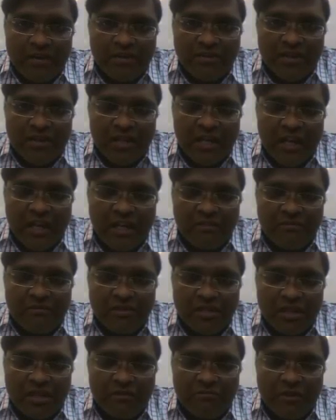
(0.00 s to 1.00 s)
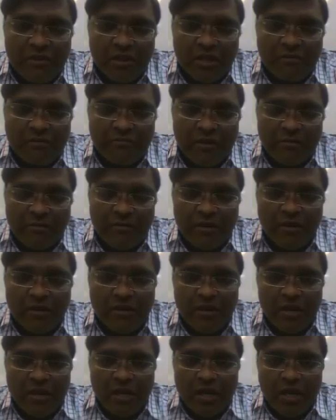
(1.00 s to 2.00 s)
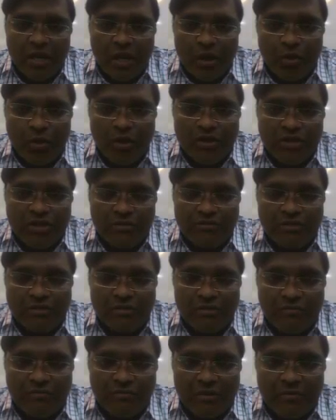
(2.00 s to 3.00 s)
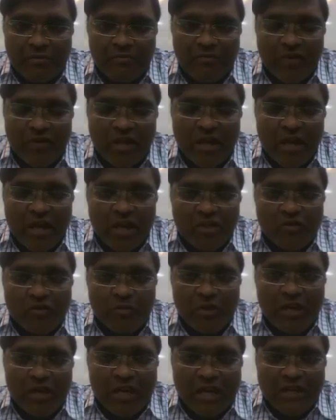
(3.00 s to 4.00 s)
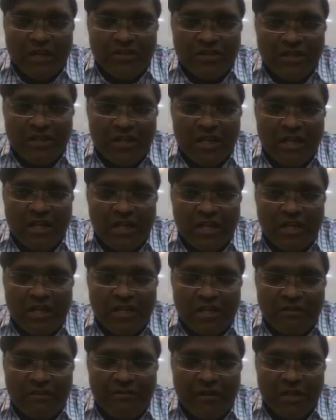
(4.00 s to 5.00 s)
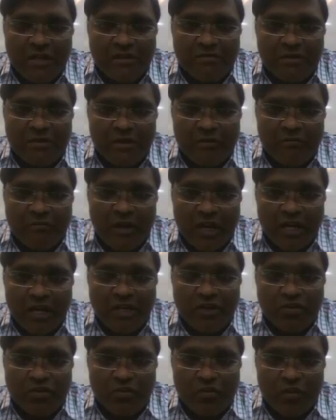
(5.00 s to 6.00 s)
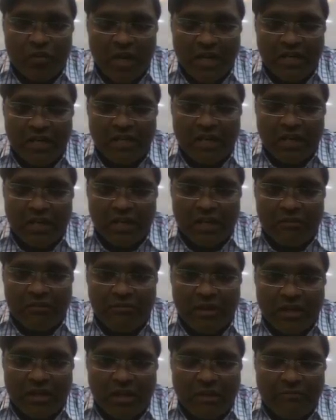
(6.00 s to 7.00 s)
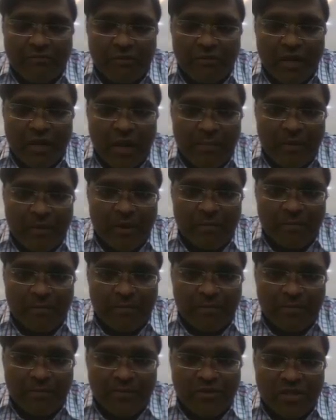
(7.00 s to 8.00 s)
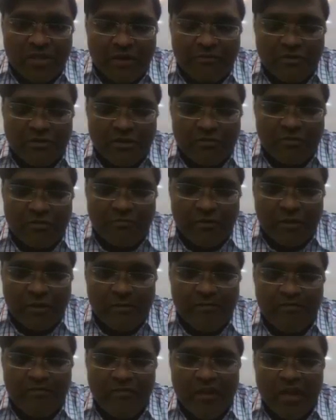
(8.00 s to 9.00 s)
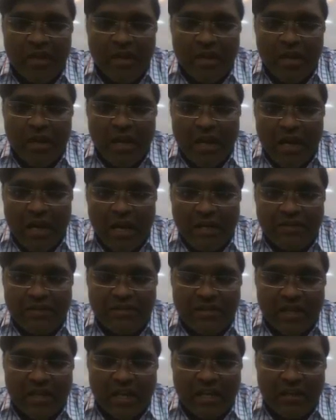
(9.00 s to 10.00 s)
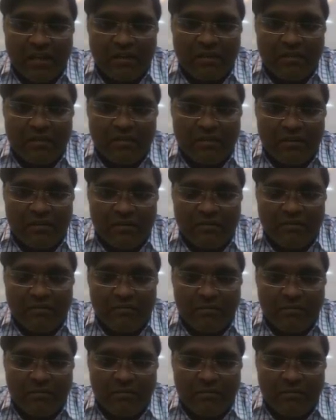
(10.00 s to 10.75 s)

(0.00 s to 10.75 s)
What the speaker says: and this is light which is reflected from the lower surface of the film. So we will consider the interference between 1 and 2. 1 is getting reflected from the upper surface of the film, and second